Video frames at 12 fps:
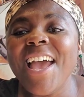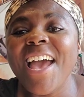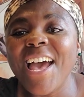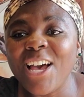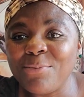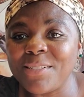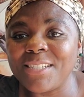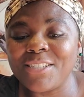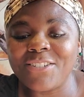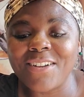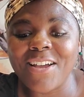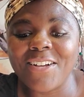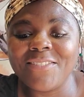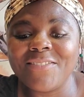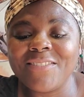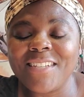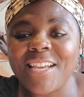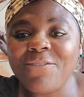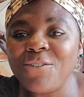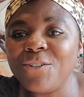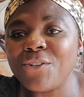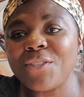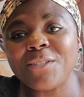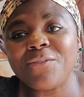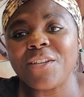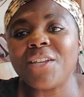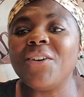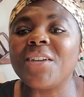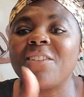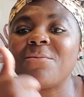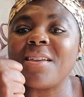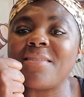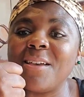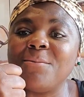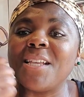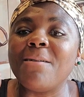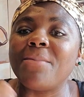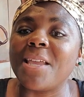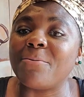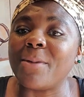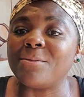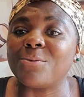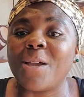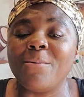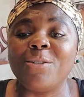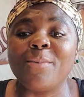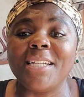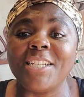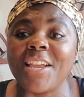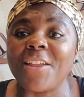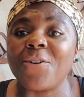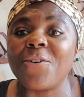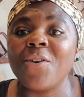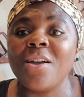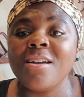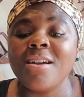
Help a sister out. If you enjoyed this video, give me a thumbs up. Think about subscribing to my channel.